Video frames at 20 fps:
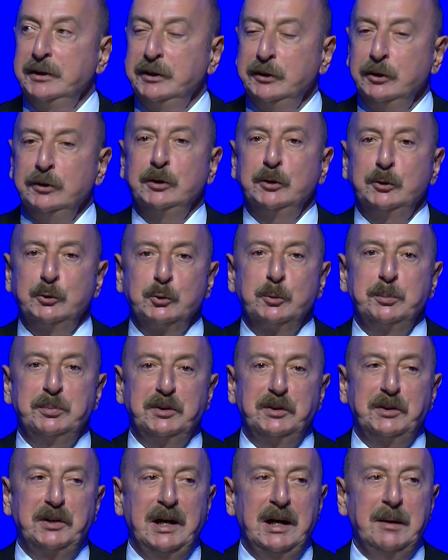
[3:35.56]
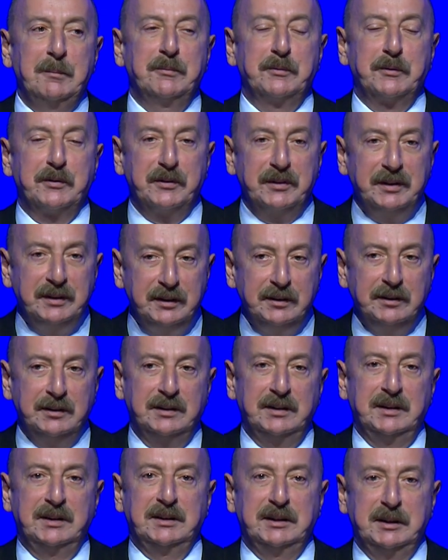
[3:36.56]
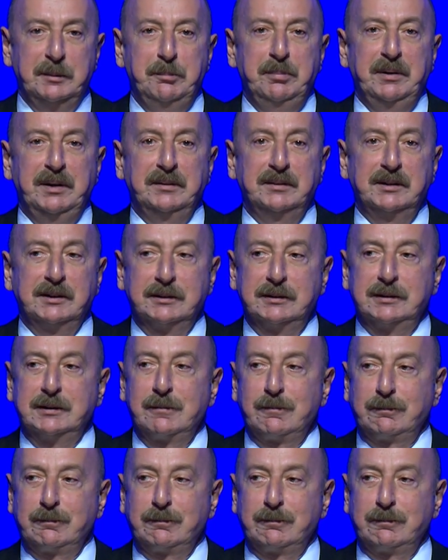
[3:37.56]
in order to become really independent,